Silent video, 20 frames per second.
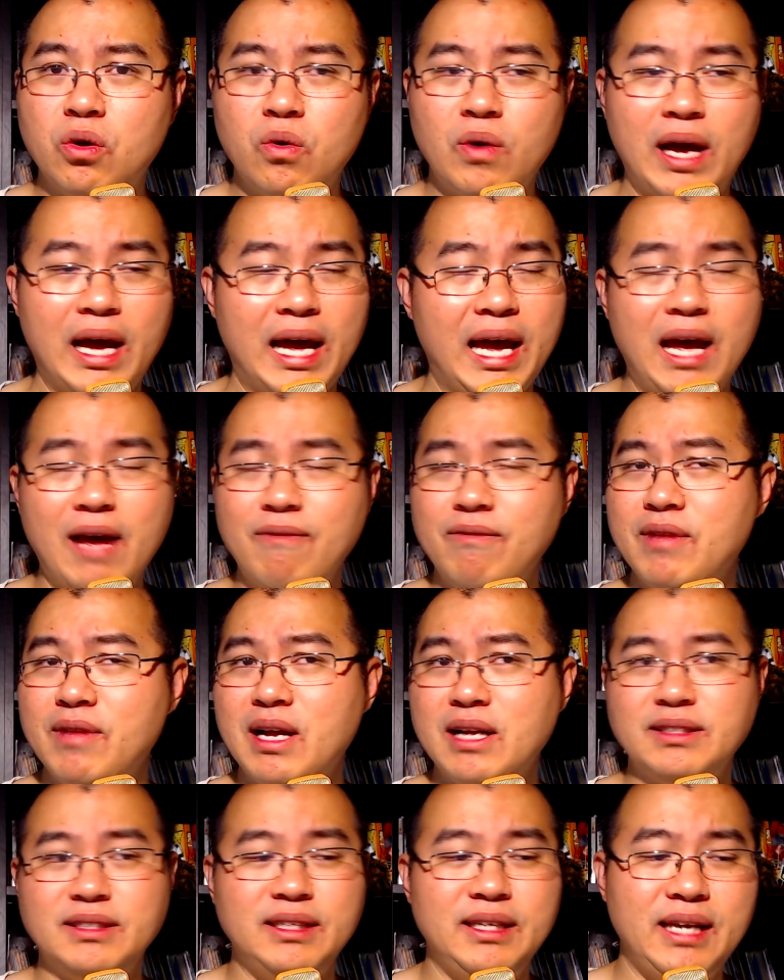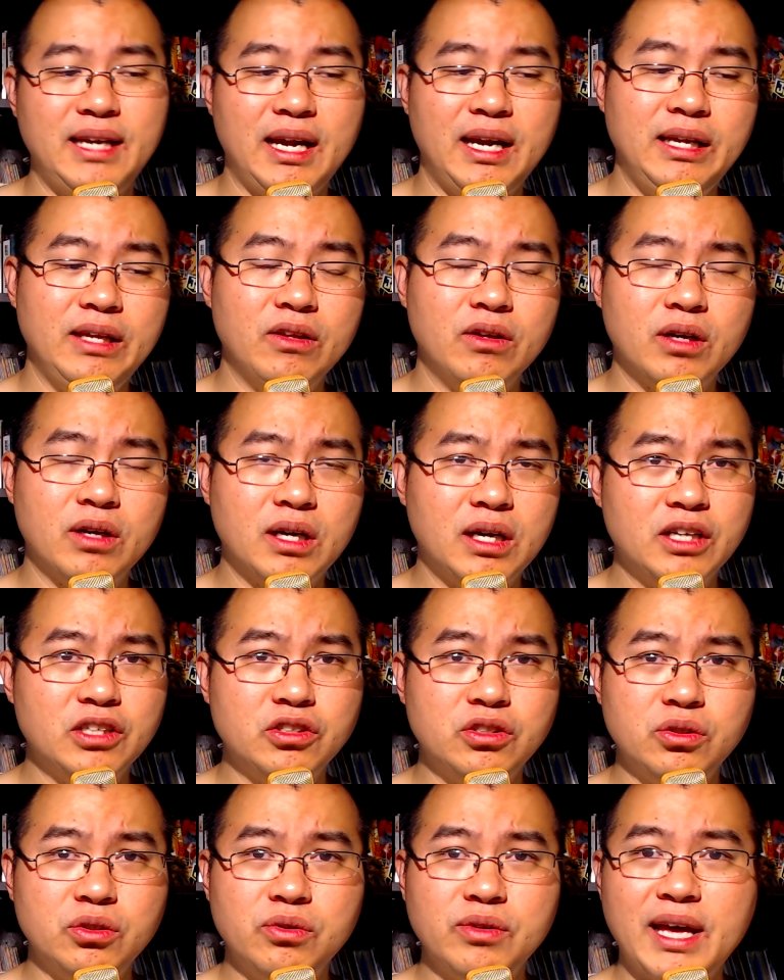I have not seen any of their cut
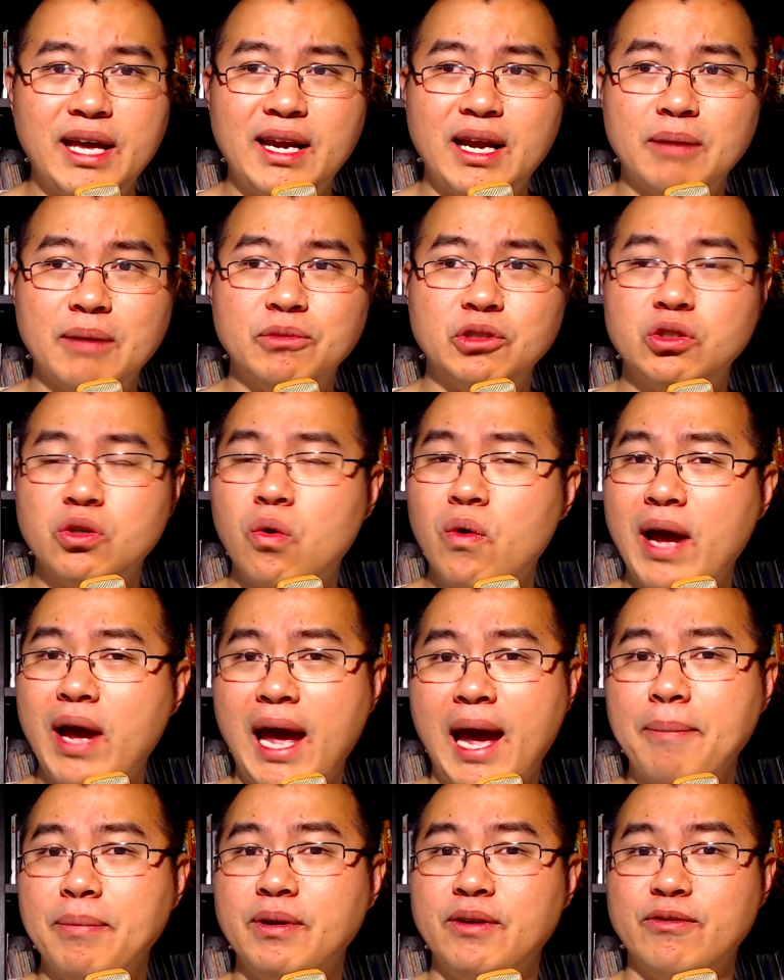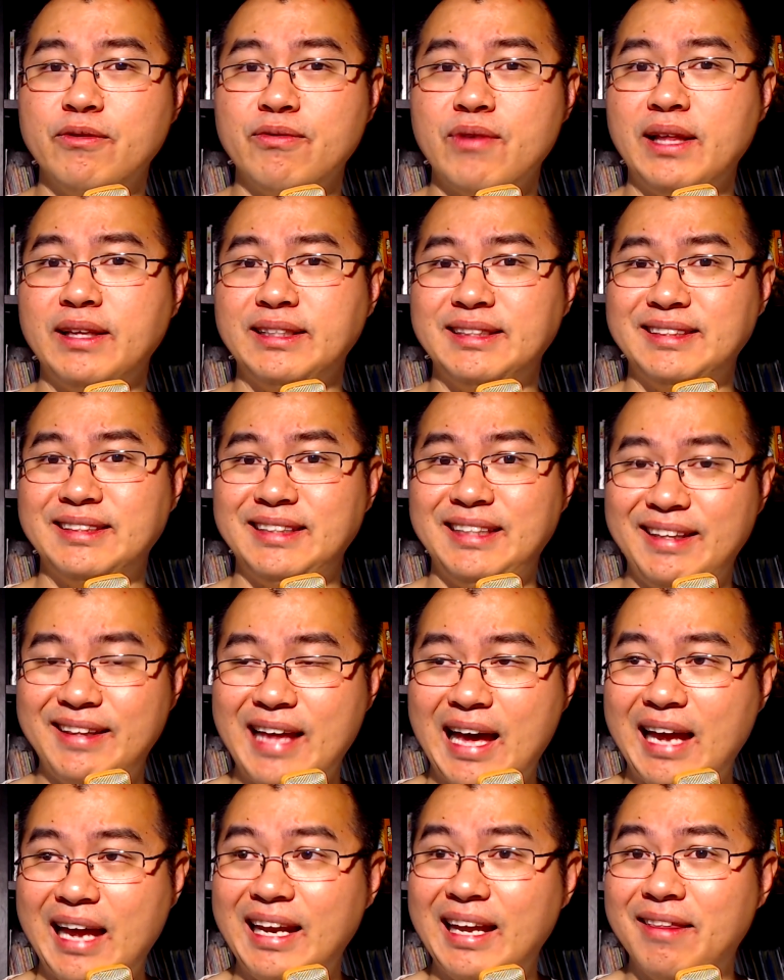do that. I'm so happy to finally see that
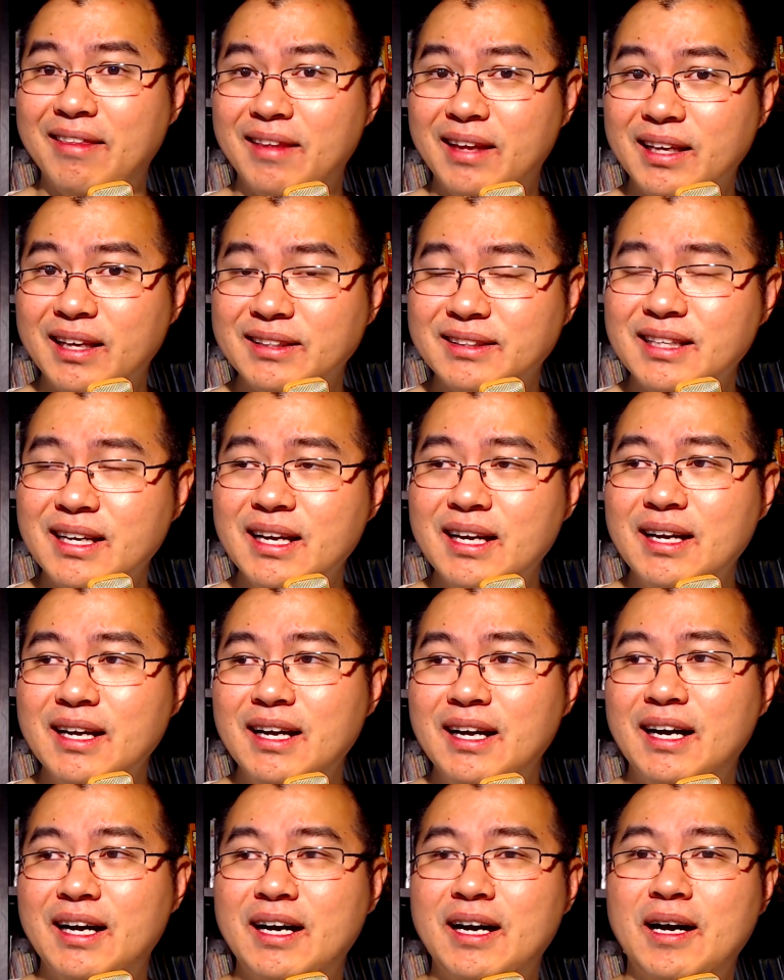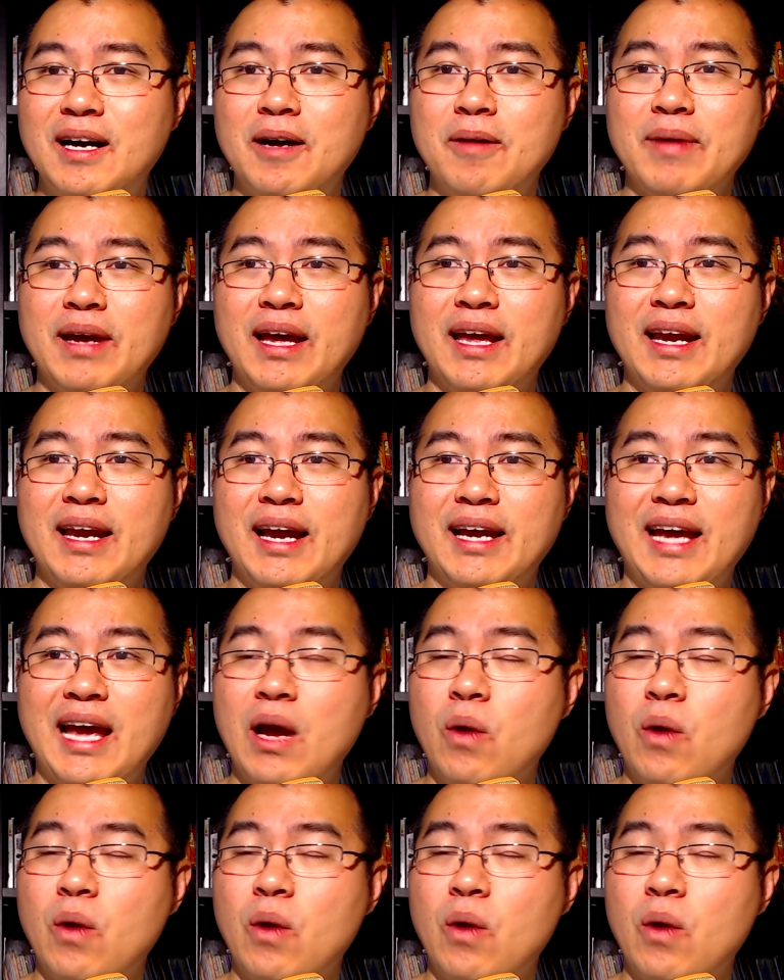in this. Um, and I can't